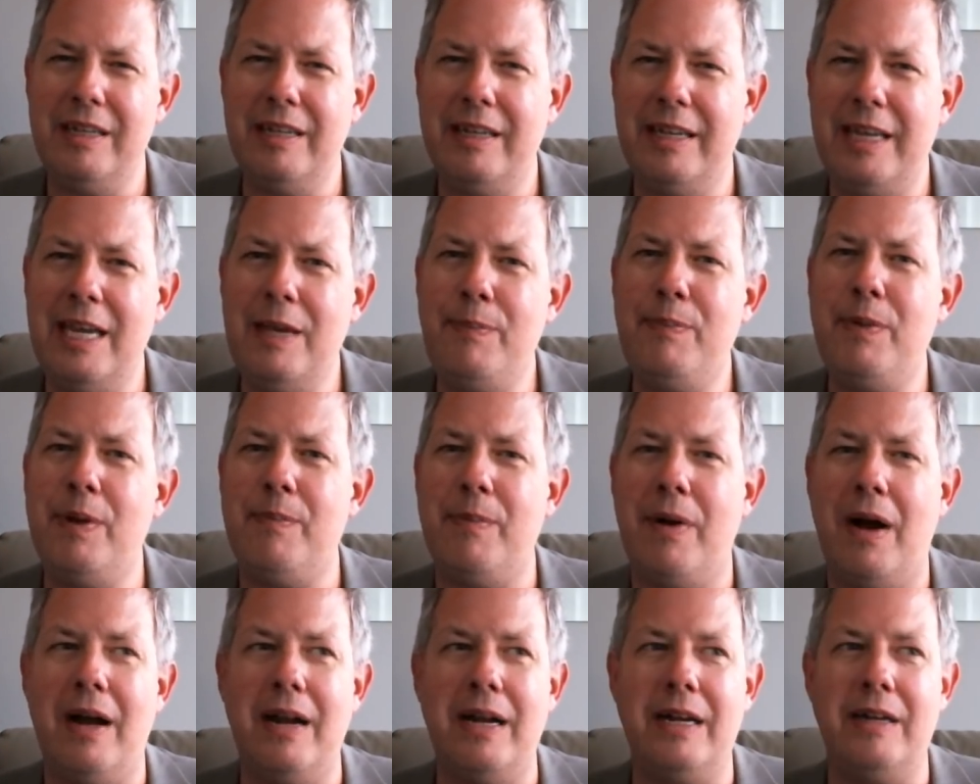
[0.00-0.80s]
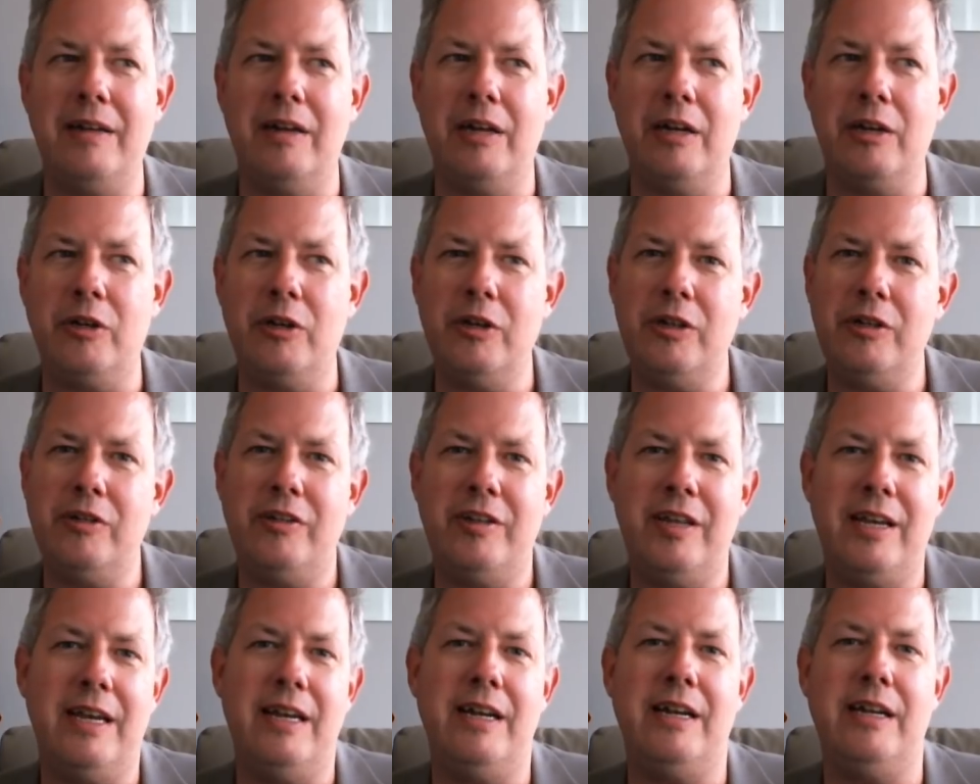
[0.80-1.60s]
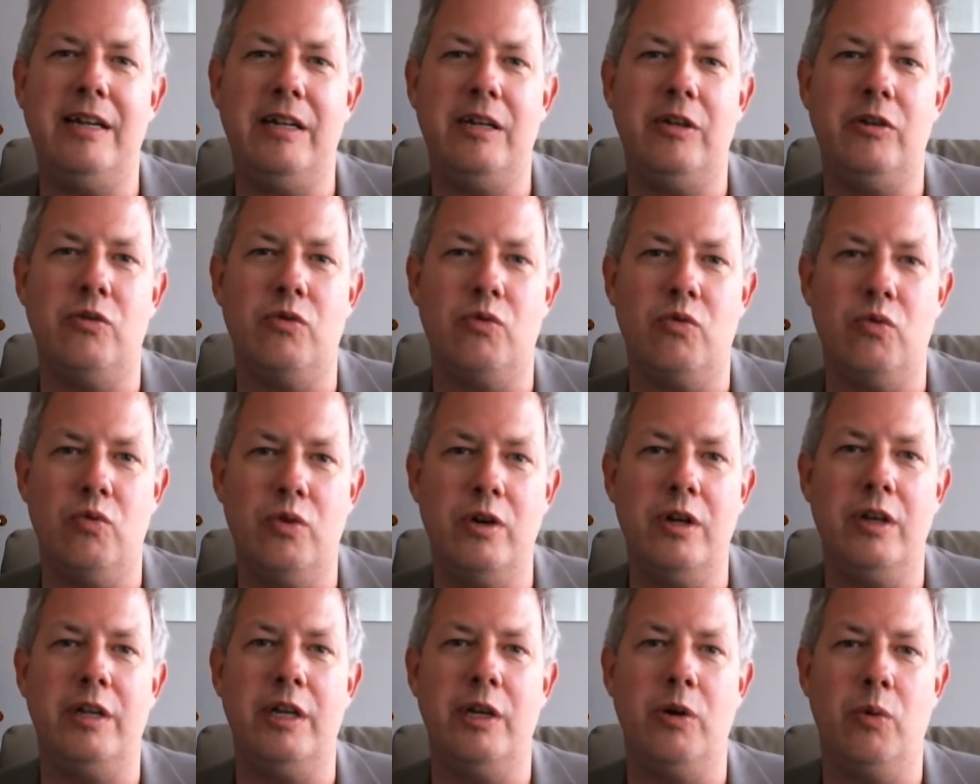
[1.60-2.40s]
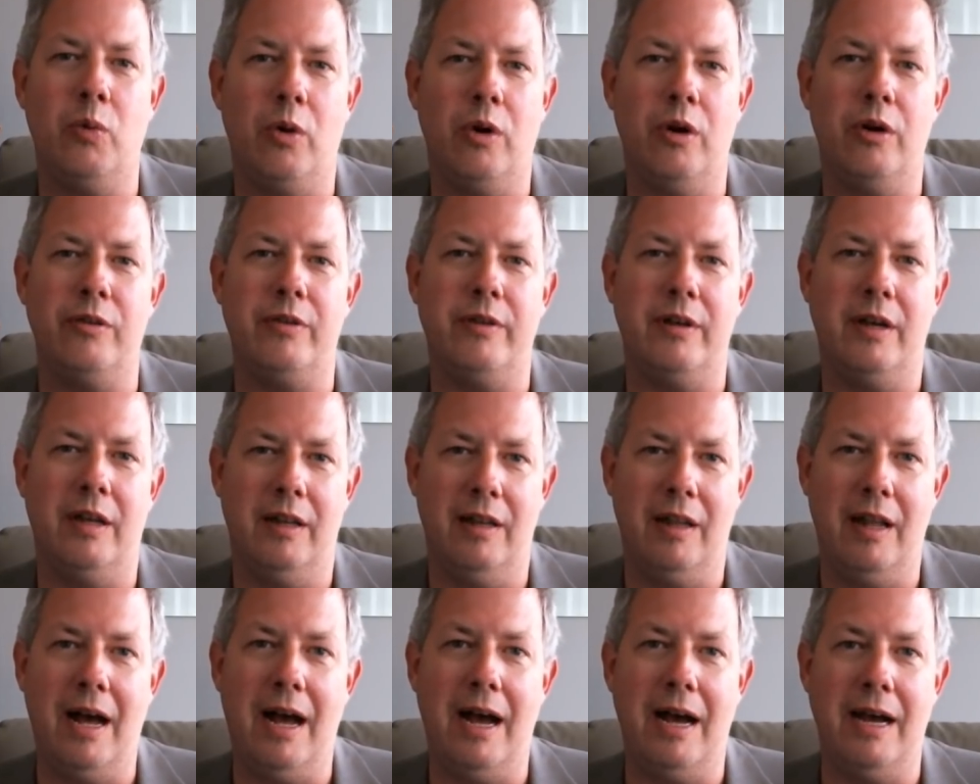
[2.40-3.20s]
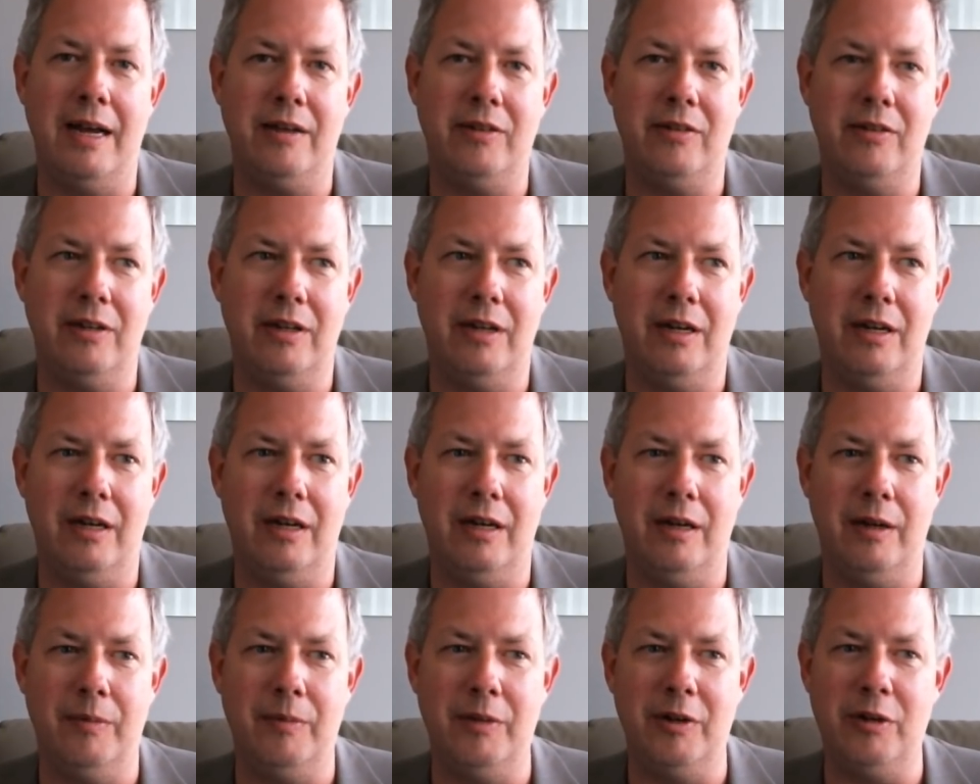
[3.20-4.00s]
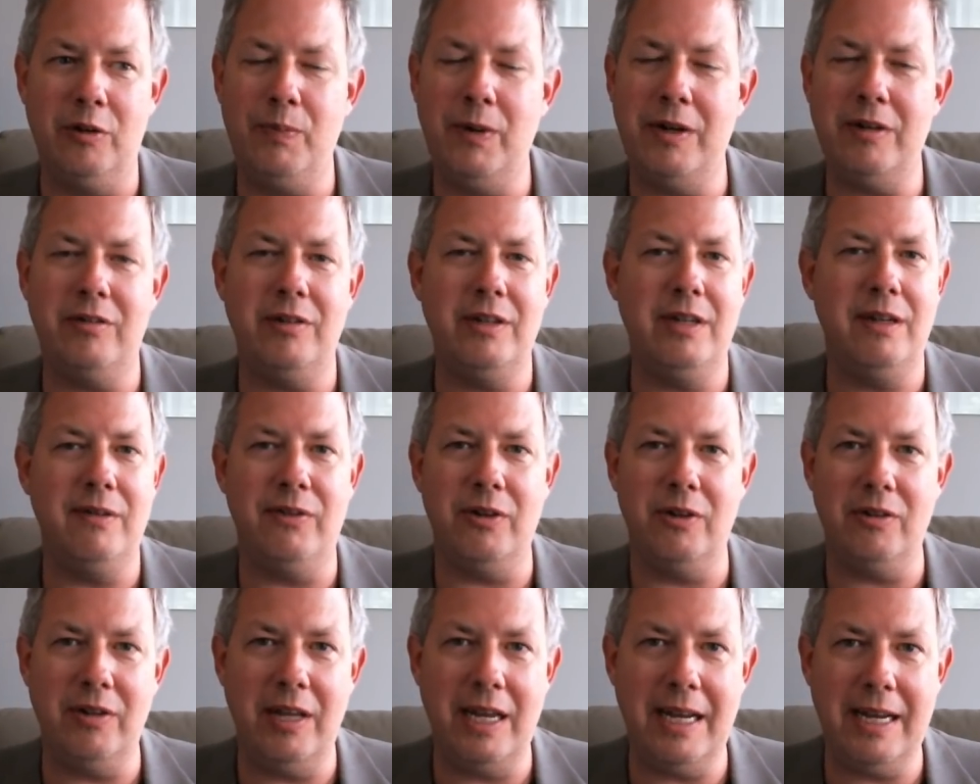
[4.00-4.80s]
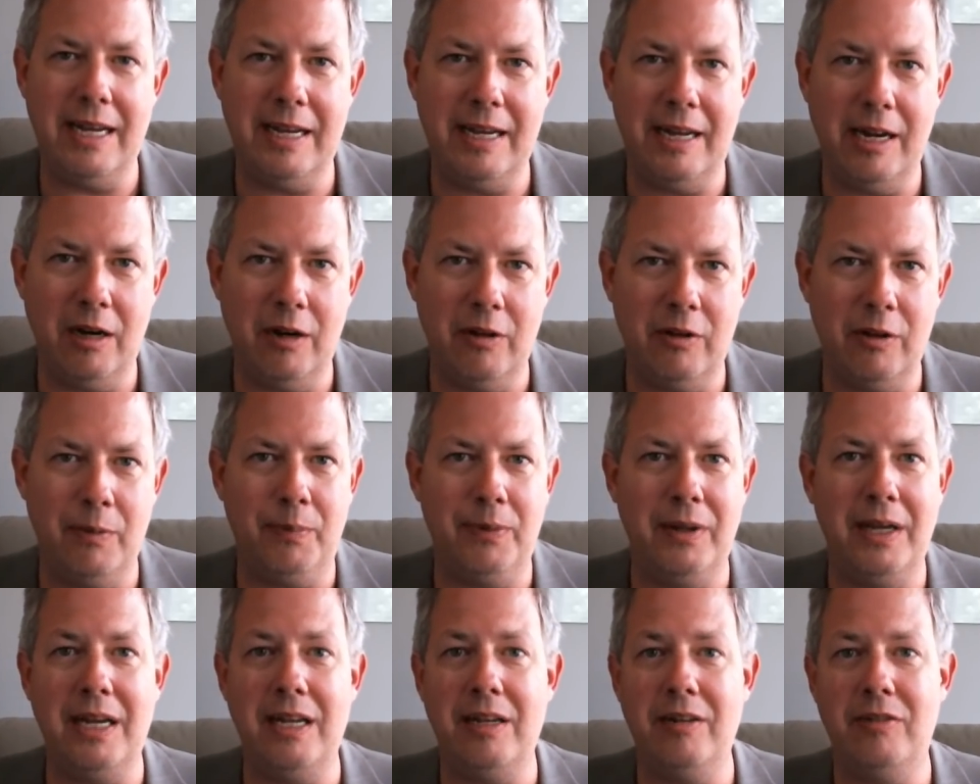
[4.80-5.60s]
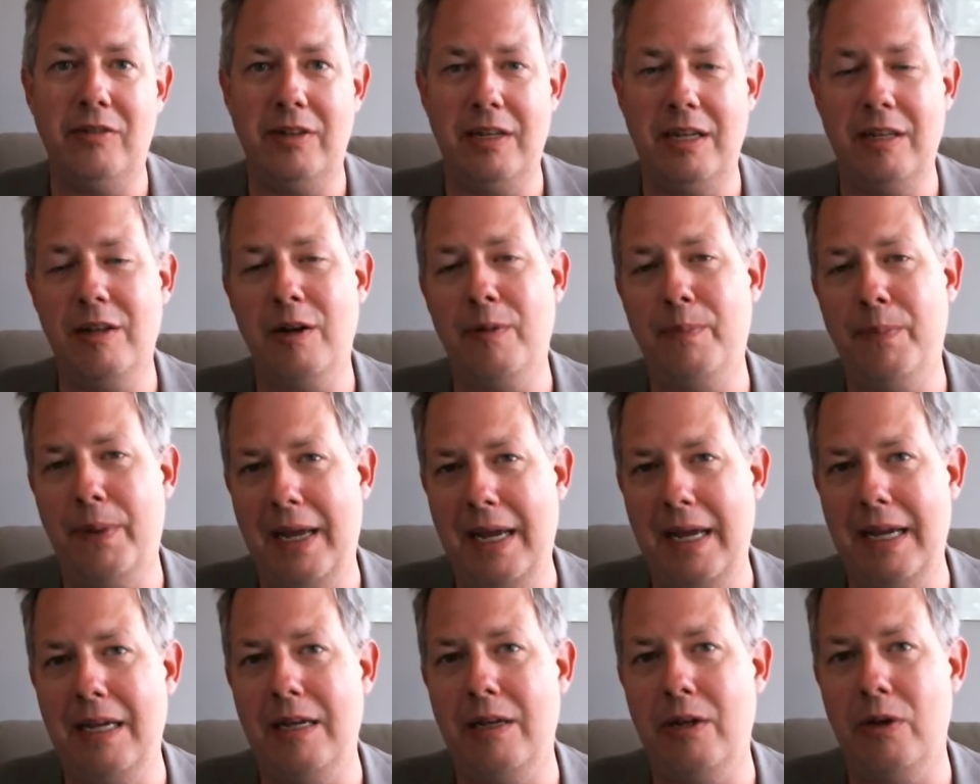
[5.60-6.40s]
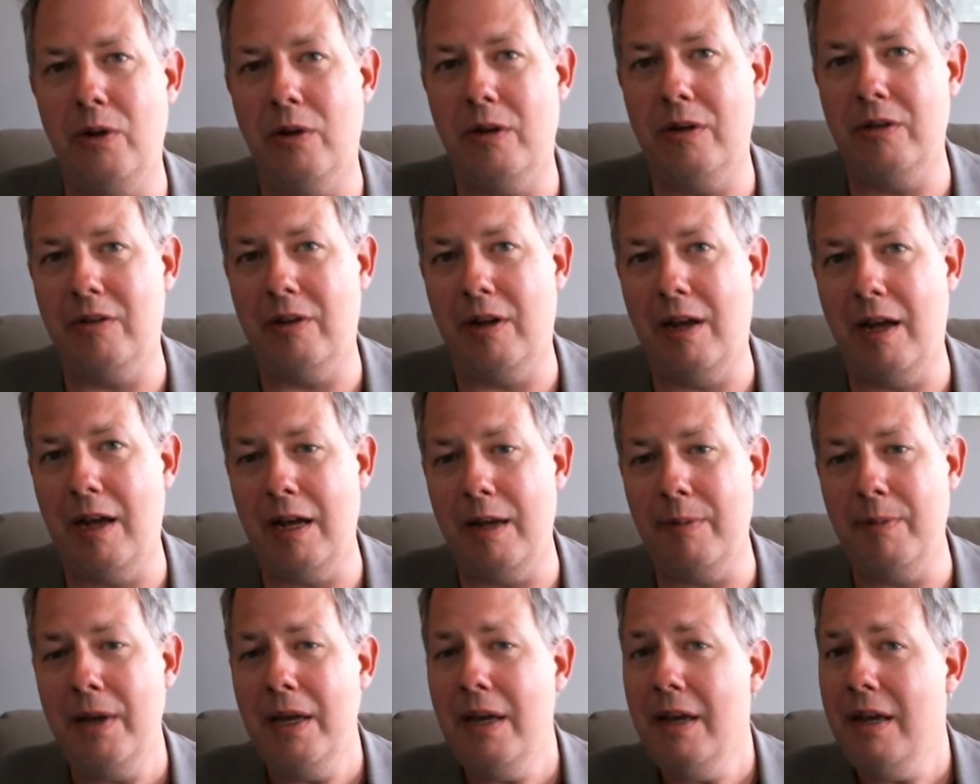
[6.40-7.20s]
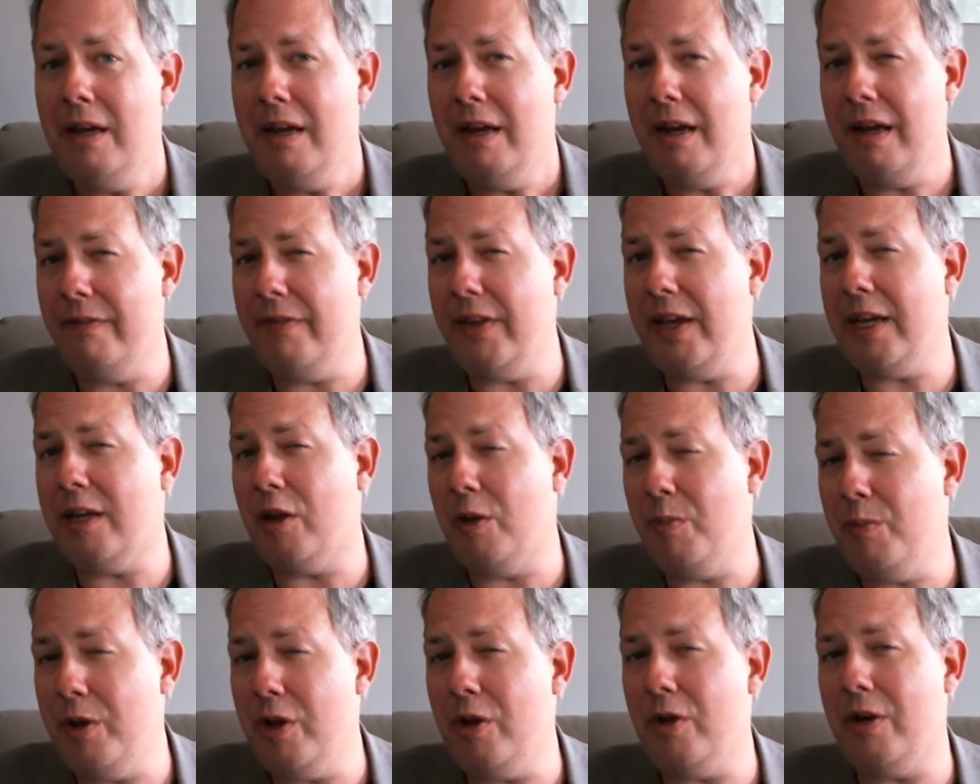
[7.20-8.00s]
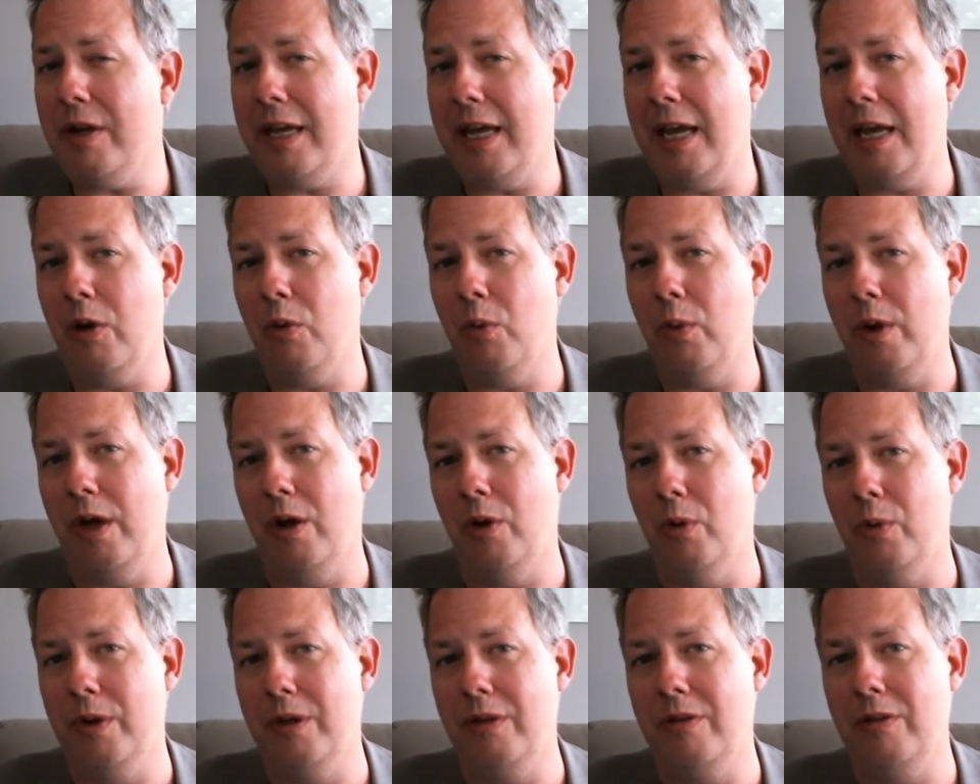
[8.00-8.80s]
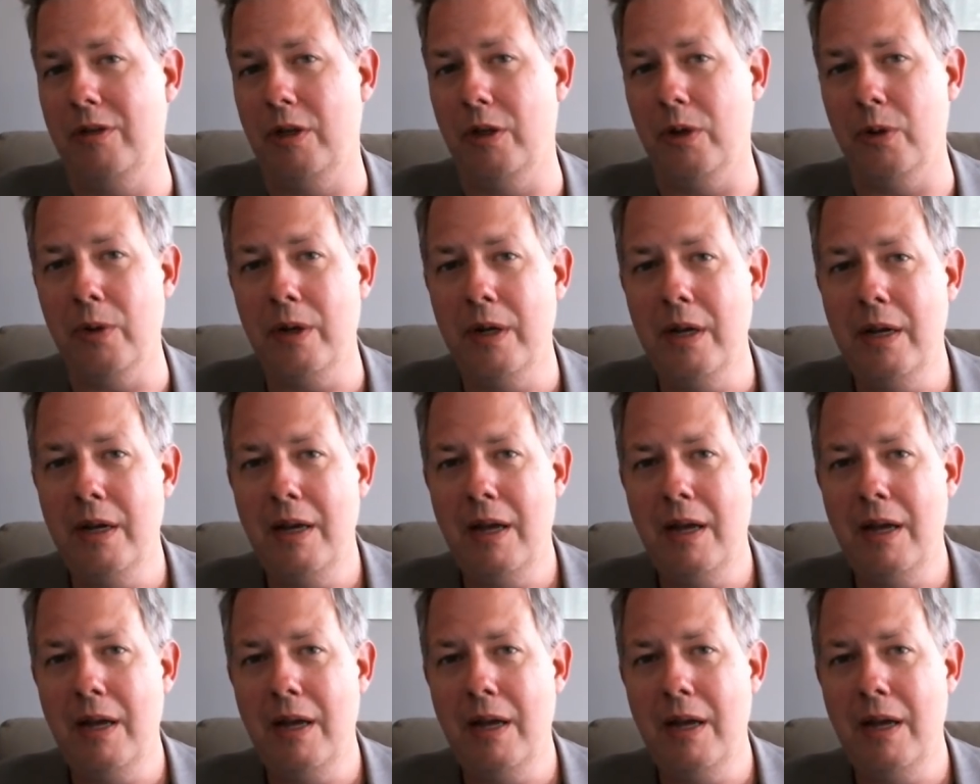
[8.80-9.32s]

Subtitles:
keep in mind, a good tenant is really worth a lot, especially if they're taking care of the place and they're paying you on time and they communicate well with you.